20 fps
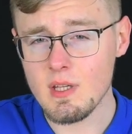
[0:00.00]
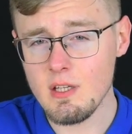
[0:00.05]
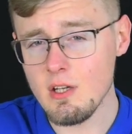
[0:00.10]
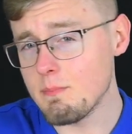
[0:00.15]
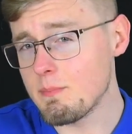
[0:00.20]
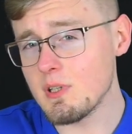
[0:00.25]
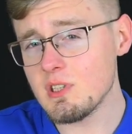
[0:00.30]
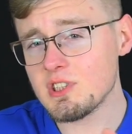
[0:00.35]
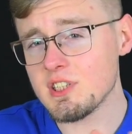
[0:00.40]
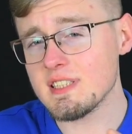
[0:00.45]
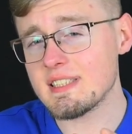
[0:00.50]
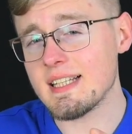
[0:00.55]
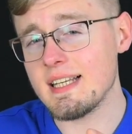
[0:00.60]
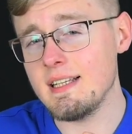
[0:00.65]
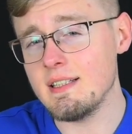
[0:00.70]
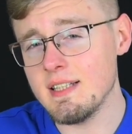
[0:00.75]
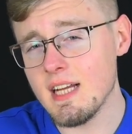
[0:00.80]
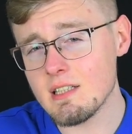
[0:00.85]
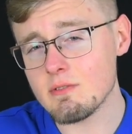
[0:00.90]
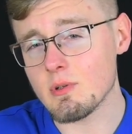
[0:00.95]
You purchased
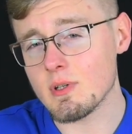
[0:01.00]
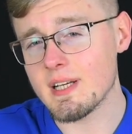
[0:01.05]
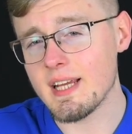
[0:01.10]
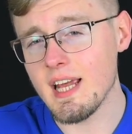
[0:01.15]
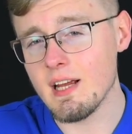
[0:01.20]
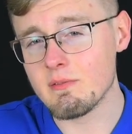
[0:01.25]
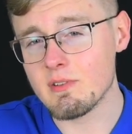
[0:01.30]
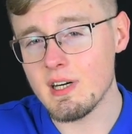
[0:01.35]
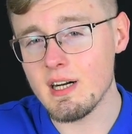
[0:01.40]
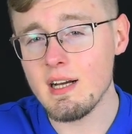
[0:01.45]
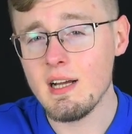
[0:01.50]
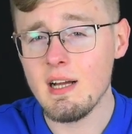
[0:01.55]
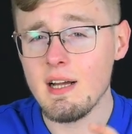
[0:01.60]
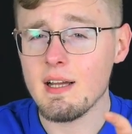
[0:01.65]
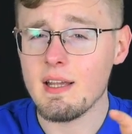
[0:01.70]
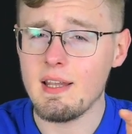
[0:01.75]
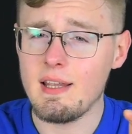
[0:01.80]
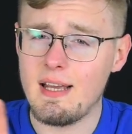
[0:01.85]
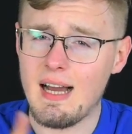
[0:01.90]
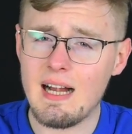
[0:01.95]
a network camera,
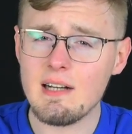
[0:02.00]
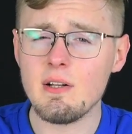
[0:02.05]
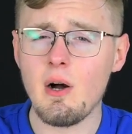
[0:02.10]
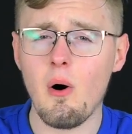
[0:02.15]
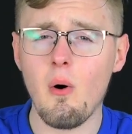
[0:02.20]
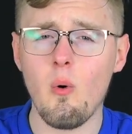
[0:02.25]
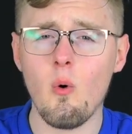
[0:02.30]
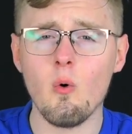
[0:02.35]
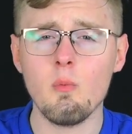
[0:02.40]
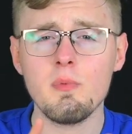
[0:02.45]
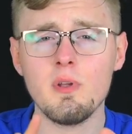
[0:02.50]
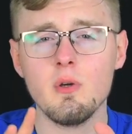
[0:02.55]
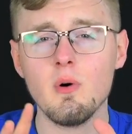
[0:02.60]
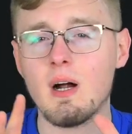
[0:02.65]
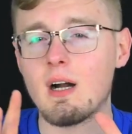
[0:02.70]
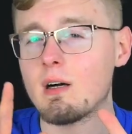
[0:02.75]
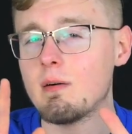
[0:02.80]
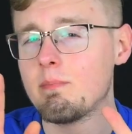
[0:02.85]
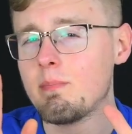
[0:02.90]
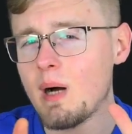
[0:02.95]
got home, you
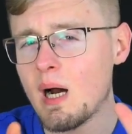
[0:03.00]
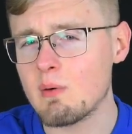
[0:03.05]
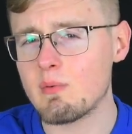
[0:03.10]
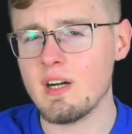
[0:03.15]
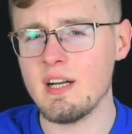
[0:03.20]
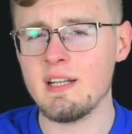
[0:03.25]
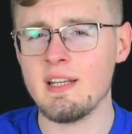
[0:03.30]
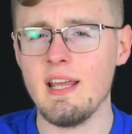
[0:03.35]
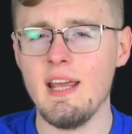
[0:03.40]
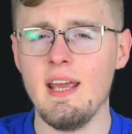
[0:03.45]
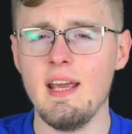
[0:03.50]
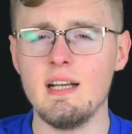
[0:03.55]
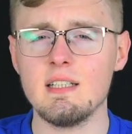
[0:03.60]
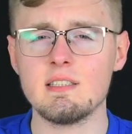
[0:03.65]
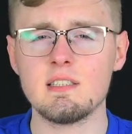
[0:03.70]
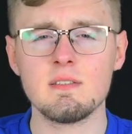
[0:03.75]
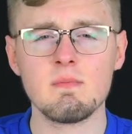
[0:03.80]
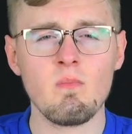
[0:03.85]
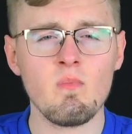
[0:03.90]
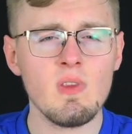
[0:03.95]
are powering
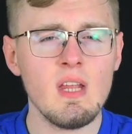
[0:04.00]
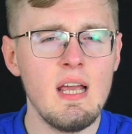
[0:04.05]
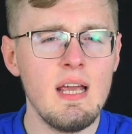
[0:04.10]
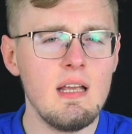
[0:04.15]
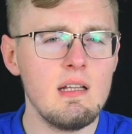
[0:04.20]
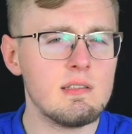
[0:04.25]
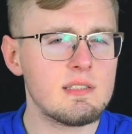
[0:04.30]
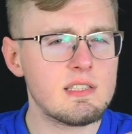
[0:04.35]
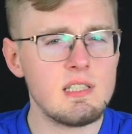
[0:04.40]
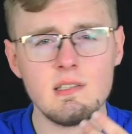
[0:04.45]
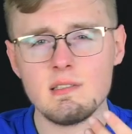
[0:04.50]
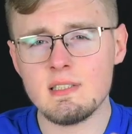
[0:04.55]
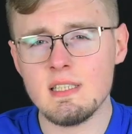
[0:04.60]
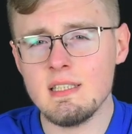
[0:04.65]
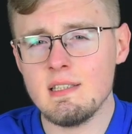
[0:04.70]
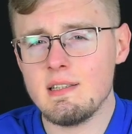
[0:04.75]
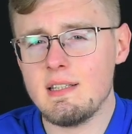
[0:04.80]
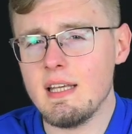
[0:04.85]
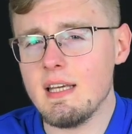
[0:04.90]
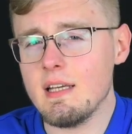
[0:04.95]
it,
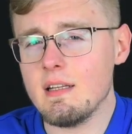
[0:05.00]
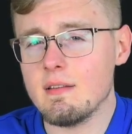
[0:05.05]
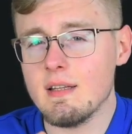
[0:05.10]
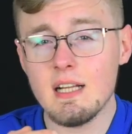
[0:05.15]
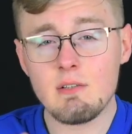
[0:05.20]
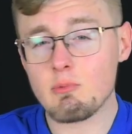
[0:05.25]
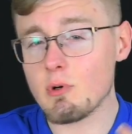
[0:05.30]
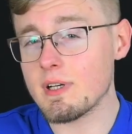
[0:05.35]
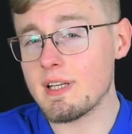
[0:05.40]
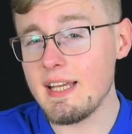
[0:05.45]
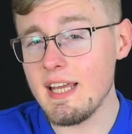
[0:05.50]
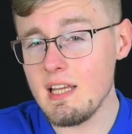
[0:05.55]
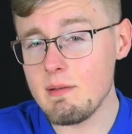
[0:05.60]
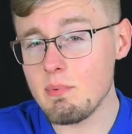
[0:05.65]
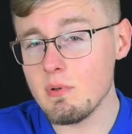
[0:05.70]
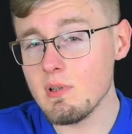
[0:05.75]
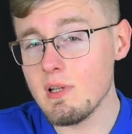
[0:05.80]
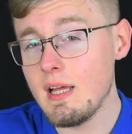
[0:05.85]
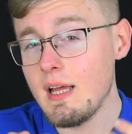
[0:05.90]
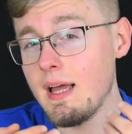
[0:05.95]
inserting the network
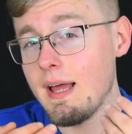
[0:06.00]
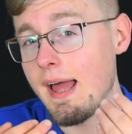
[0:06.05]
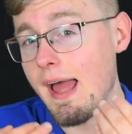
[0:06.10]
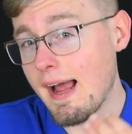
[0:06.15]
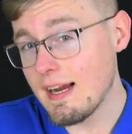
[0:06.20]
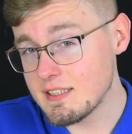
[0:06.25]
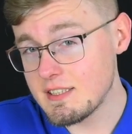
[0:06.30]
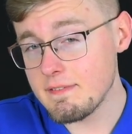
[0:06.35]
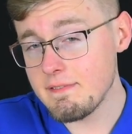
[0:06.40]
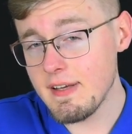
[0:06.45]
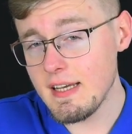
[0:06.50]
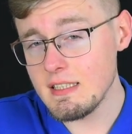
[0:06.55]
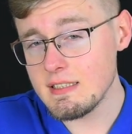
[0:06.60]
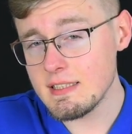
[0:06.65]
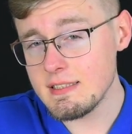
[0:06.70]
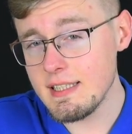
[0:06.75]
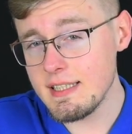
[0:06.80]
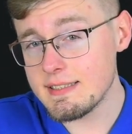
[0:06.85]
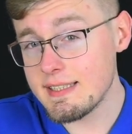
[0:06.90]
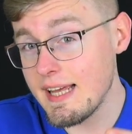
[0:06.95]
cable,
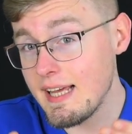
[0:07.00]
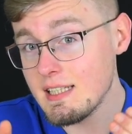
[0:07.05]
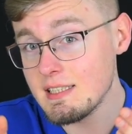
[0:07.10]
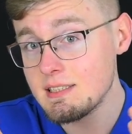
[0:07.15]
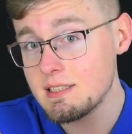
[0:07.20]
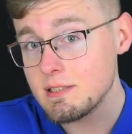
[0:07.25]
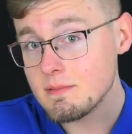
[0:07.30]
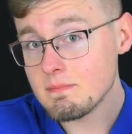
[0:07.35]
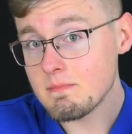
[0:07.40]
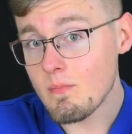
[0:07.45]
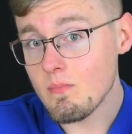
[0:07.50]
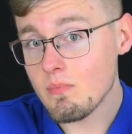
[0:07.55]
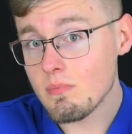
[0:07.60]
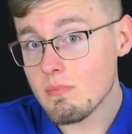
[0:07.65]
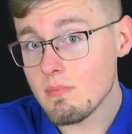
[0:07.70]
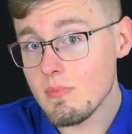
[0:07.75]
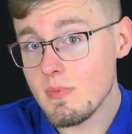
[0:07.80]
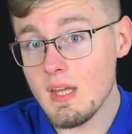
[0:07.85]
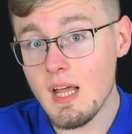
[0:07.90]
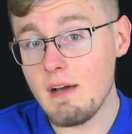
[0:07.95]
activating it, and
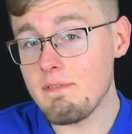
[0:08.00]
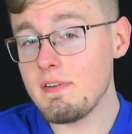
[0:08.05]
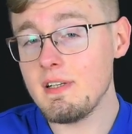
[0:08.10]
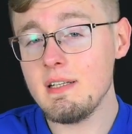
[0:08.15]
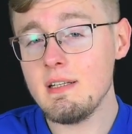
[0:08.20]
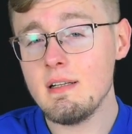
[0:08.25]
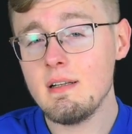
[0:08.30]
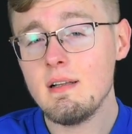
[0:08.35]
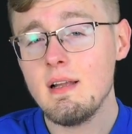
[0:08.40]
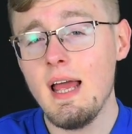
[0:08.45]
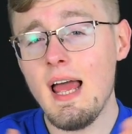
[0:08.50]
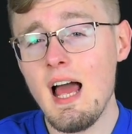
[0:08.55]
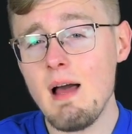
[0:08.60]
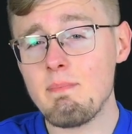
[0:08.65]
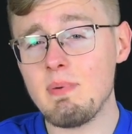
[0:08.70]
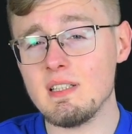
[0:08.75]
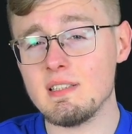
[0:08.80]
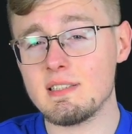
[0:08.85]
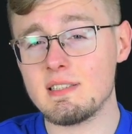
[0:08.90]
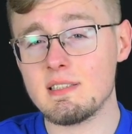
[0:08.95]
nothing
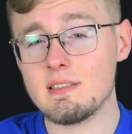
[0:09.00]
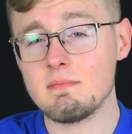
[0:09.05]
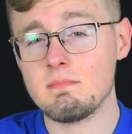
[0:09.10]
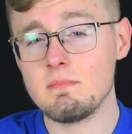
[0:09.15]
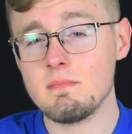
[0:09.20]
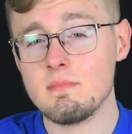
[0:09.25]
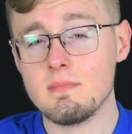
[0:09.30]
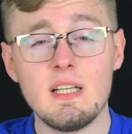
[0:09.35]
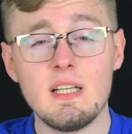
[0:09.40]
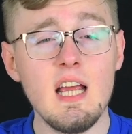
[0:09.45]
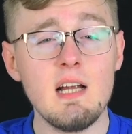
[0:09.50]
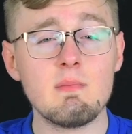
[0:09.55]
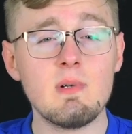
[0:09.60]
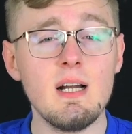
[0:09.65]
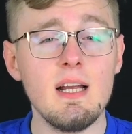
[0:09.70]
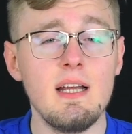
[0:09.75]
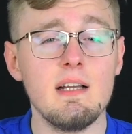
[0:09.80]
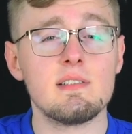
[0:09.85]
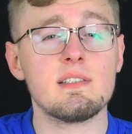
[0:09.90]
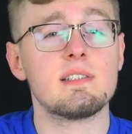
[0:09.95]
happens.
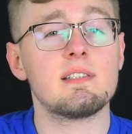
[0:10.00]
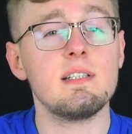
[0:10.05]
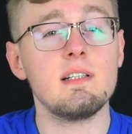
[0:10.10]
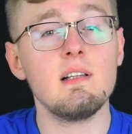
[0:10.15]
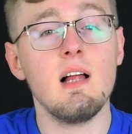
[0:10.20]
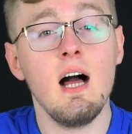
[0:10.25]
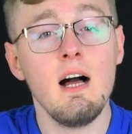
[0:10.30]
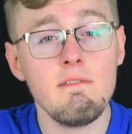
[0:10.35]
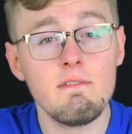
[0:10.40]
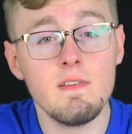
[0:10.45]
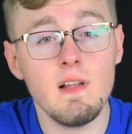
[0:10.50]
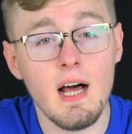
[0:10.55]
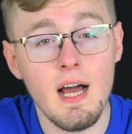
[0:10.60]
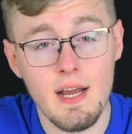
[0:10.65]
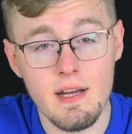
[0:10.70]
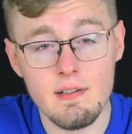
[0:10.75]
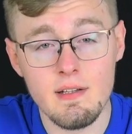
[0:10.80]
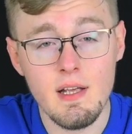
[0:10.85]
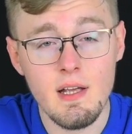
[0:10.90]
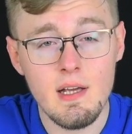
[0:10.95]
Camera is still
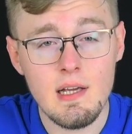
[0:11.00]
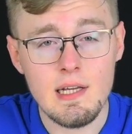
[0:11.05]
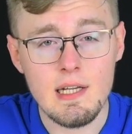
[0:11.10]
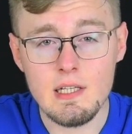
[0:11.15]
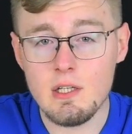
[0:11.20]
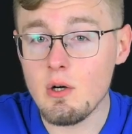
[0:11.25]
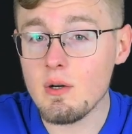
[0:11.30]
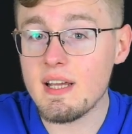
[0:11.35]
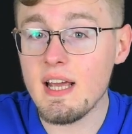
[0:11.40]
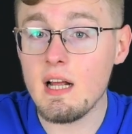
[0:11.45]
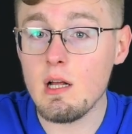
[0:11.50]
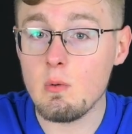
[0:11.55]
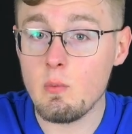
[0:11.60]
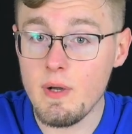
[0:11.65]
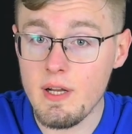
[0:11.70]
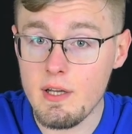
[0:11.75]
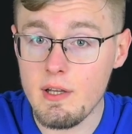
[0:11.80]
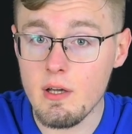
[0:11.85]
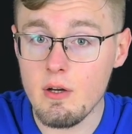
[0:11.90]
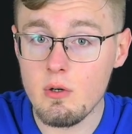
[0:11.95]
offline, you don't get a
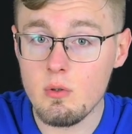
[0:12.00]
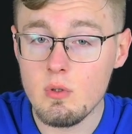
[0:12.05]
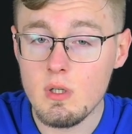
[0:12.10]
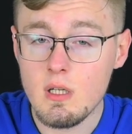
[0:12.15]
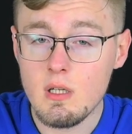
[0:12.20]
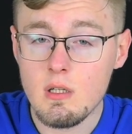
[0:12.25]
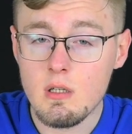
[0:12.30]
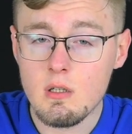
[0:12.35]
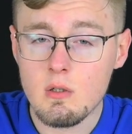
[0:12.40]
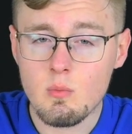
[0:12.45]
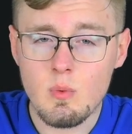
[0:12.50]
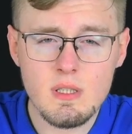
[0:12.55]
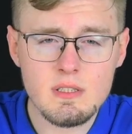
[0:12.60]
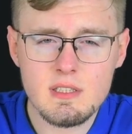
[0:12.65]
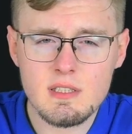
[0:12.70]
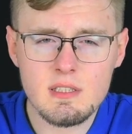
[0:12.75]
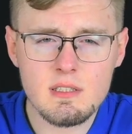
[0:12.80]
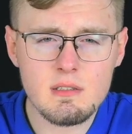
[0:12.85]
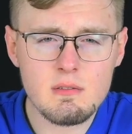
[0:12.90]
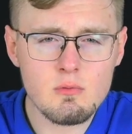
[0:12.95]
video.
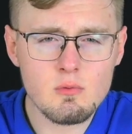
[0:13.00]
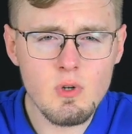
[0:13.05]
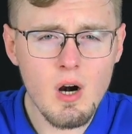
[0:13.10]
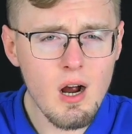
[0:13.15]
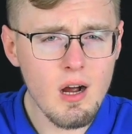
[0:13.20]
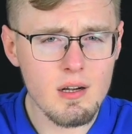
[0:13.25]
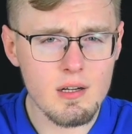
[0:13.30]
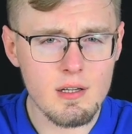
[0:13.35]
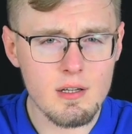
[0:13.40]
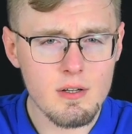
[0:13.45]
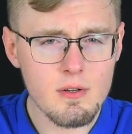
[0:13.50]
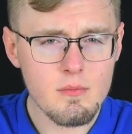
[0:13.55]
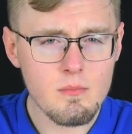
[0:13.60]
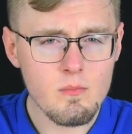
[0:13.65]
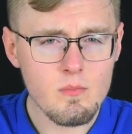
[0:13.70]
What's wrong?